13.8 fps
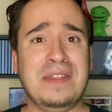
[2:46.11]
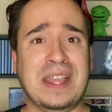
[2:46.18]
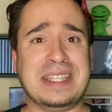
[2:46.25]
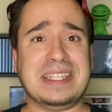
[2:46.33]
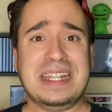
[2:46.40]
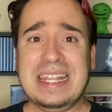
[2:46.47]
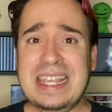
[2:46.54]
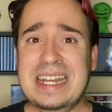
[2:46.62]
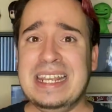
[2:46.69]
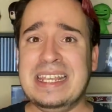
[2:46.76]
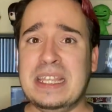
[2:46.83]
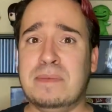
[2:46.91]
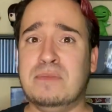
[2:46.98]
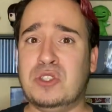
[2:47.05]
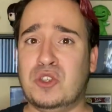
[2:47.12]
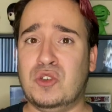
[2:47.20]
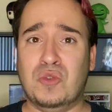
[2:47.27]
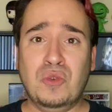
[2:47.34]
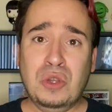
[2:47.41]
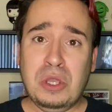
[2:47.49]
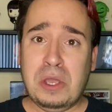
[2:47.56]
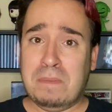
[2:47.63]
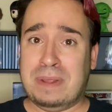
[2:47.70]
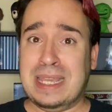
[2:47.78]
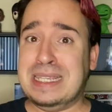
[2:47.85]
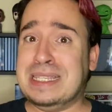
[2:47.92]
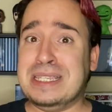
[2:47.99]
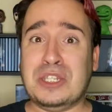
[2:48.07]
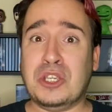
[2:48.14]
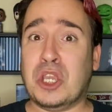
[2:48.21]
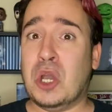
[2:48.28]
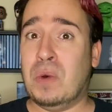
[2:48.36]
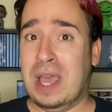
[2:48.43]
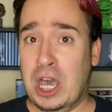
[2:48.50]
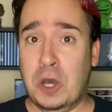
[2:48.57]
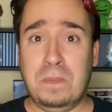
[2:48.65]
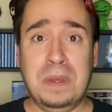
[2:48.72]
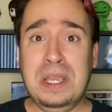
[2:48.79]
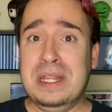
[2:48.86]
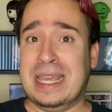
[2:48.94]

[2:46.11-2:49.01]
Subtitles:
that's leading them to places to go help.